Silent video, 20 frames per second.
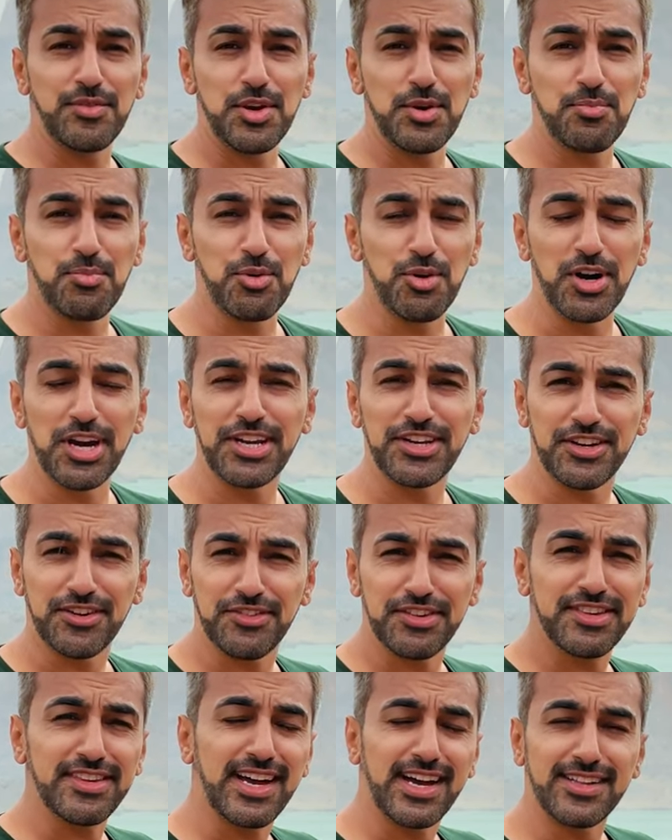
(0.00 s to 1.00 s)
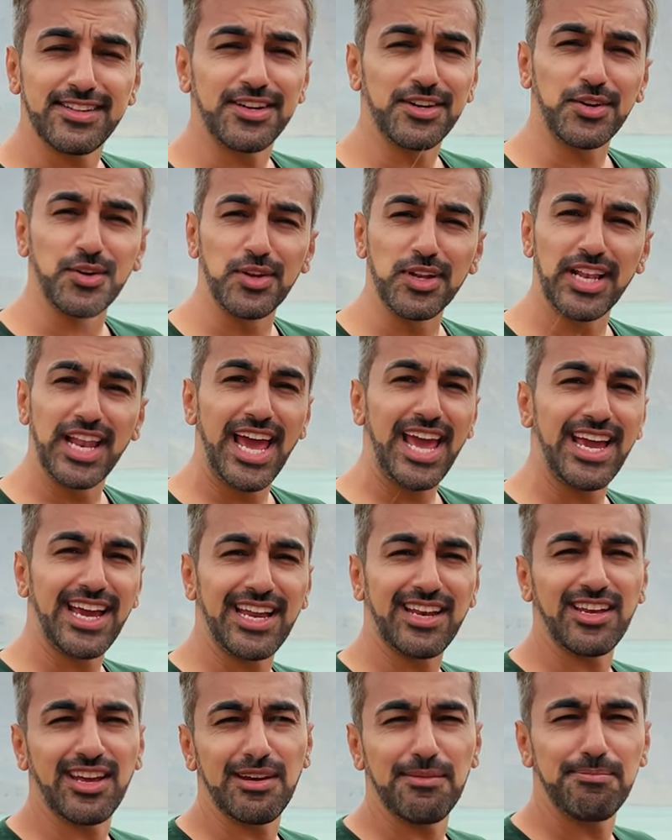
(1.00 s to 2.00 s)
viewpoint of Iskanderkul Lake
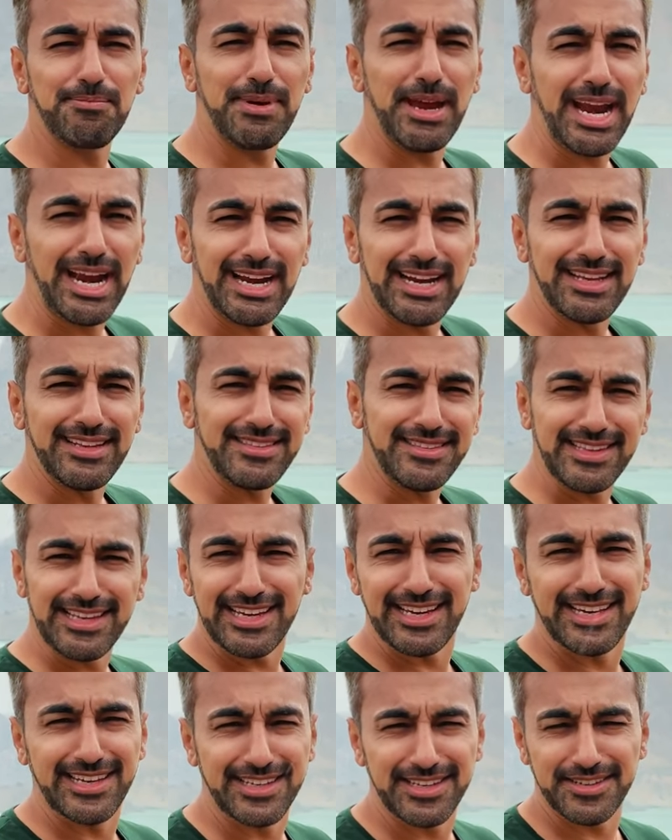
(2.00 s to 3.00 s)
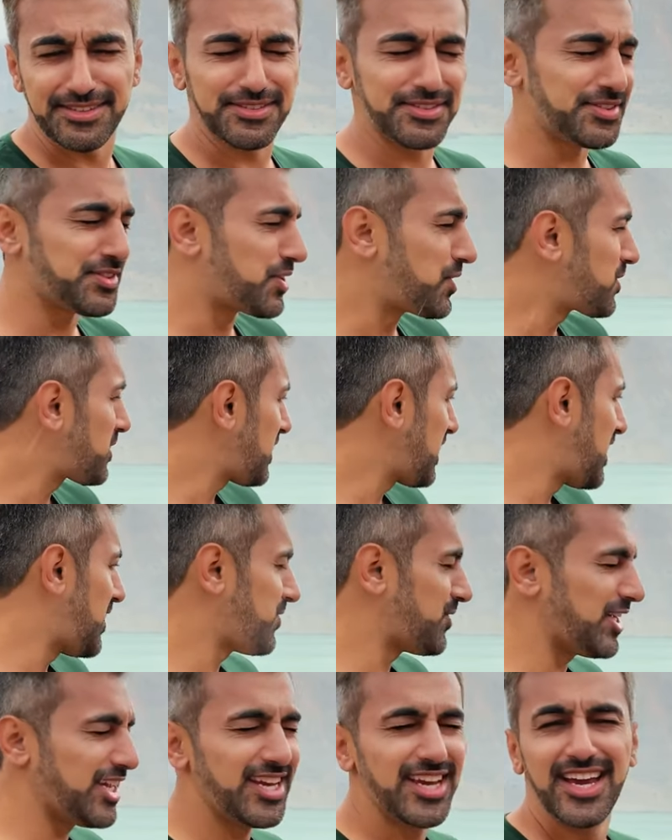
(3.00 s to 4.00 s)
and you can barely see it. It's so
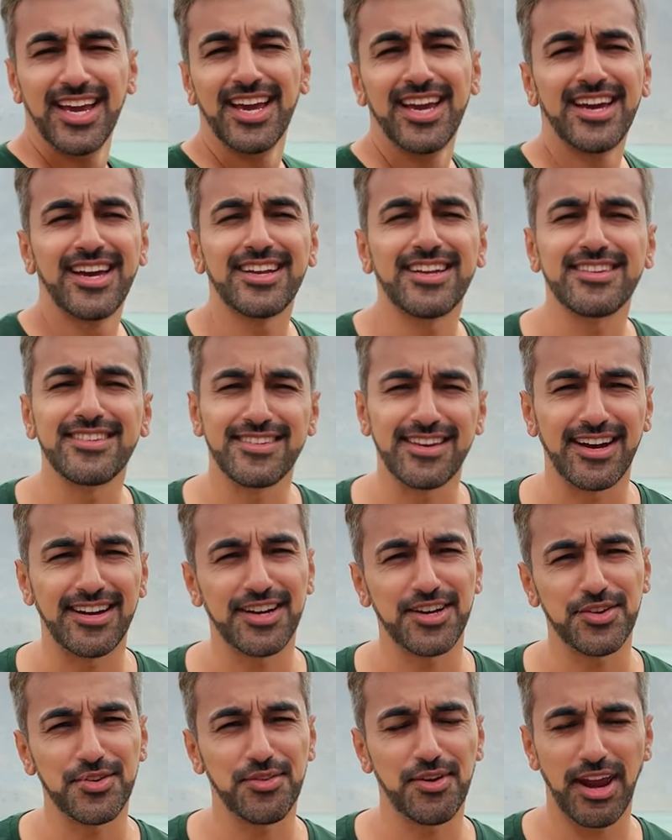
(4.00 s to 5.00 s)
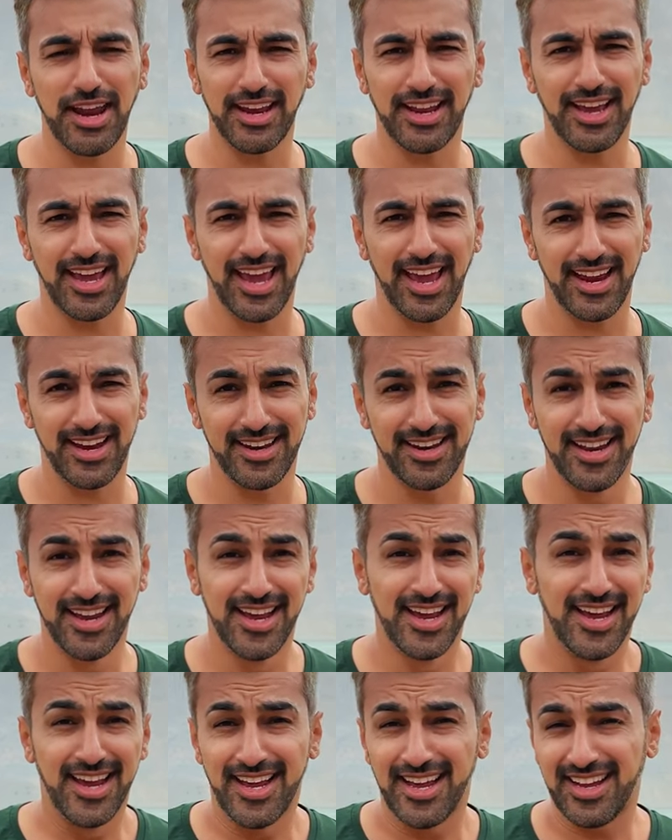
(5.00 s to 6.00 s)
cloudy. It started to rain again.
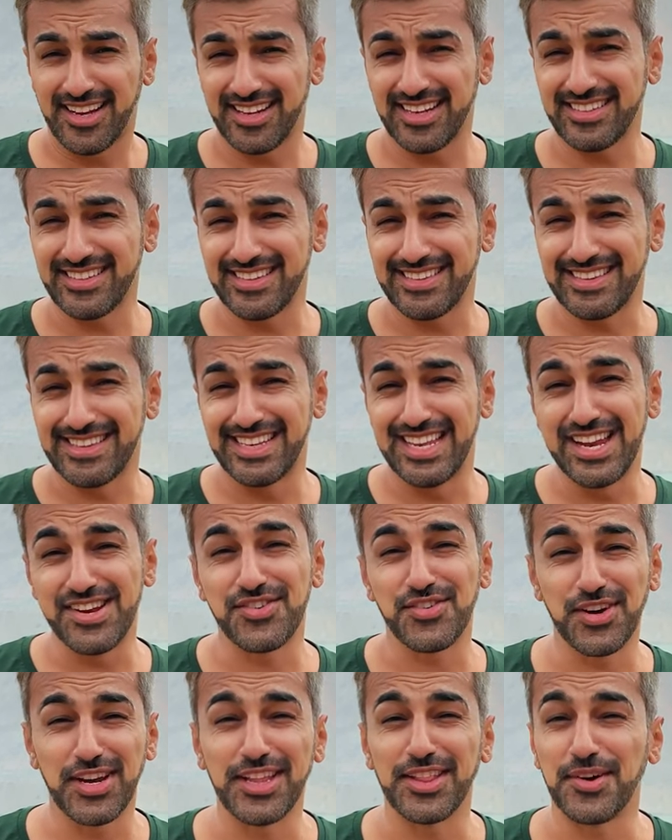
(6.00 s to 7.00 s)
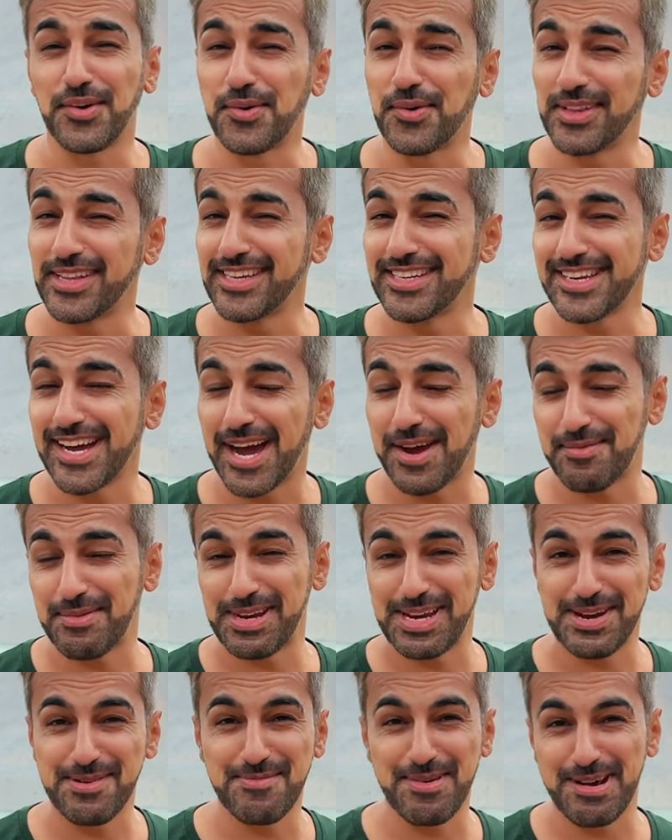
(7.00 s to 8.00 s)
And this is literally the only time
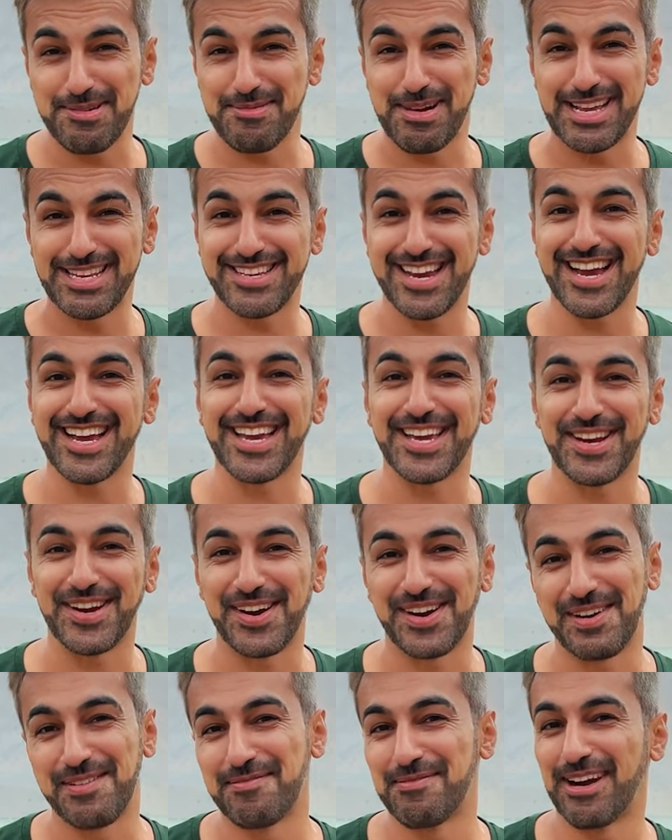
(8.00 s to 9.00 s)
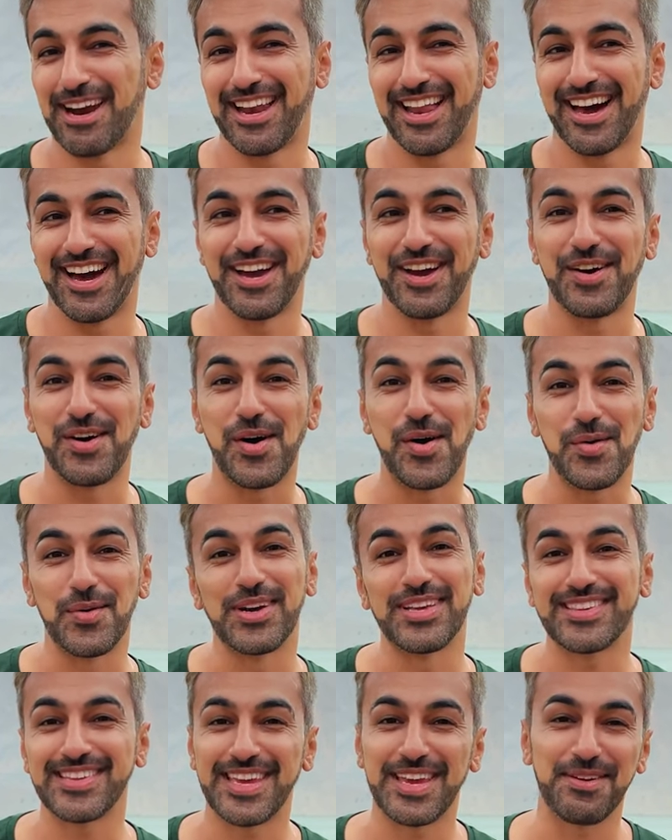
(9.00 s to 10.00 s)
I didn't bring my jacket or umbrella. I
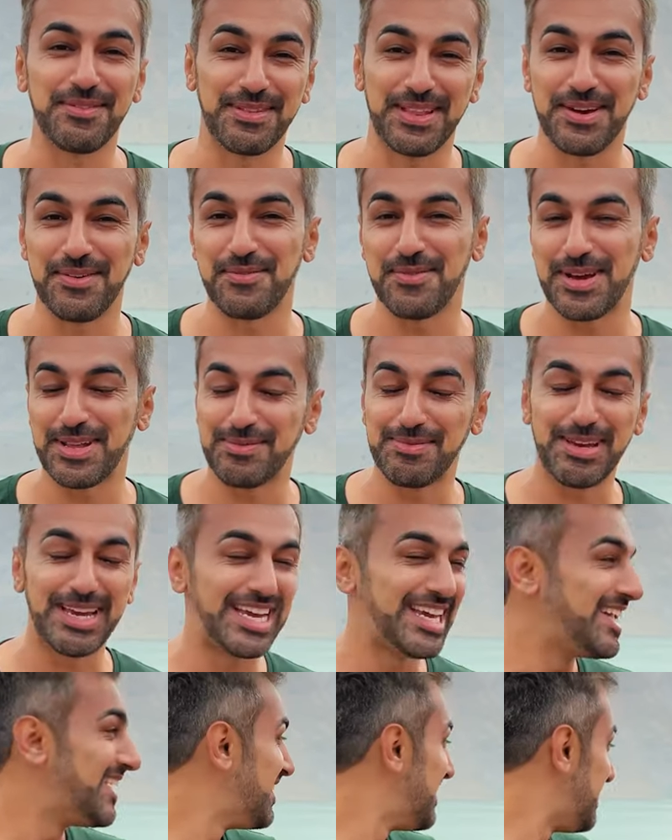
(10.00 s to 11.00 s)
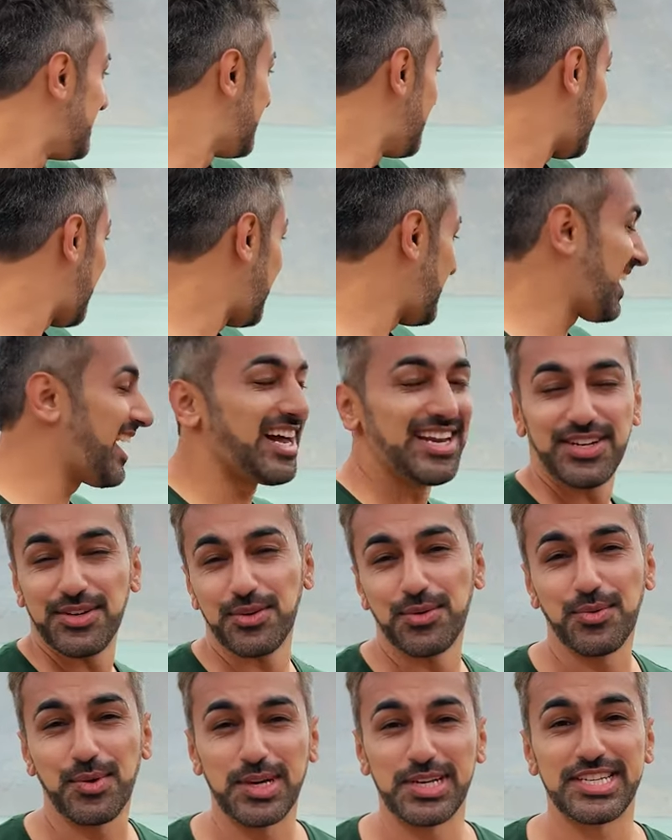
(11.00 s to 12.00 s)
always keep them with me and I
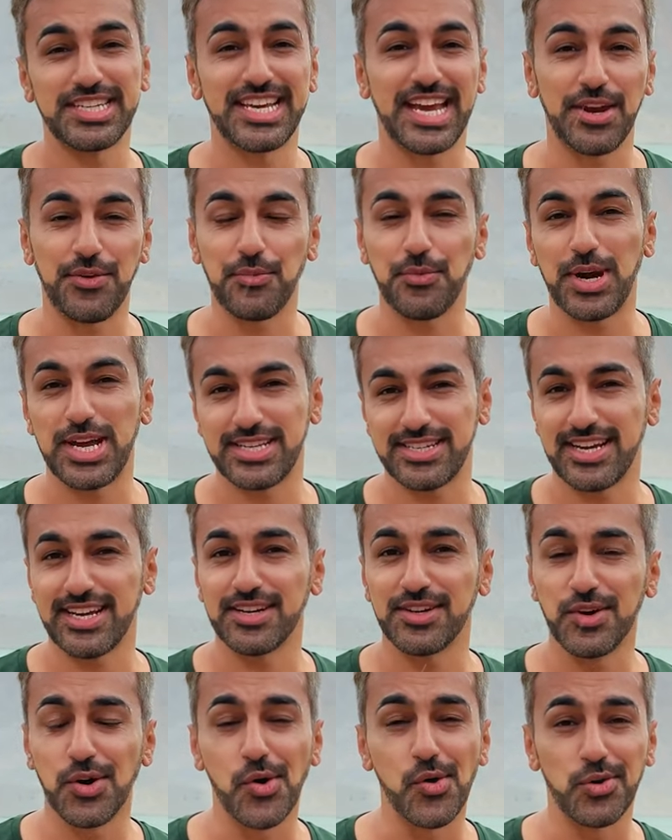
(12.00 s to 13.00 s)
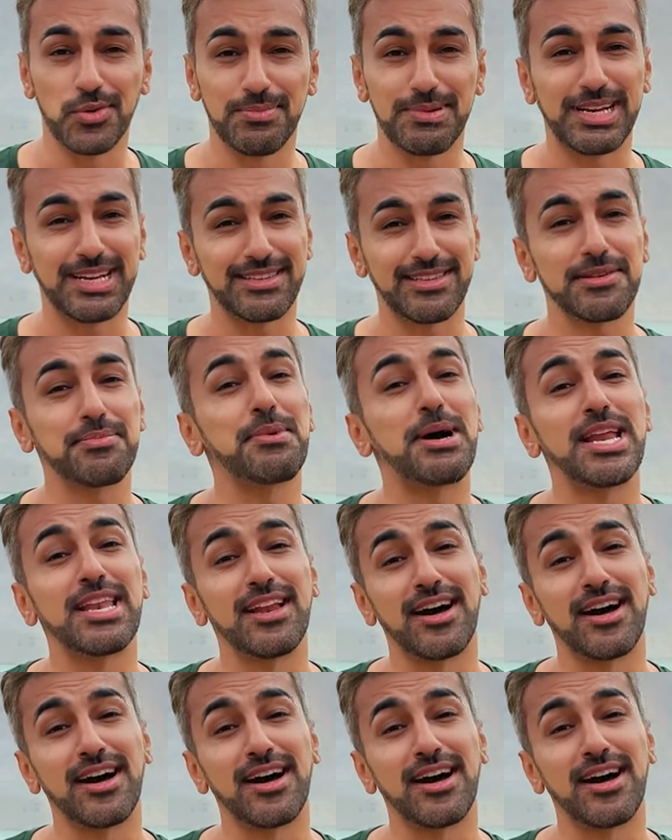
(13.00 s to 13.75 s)
don't want to get wet and cold because it's my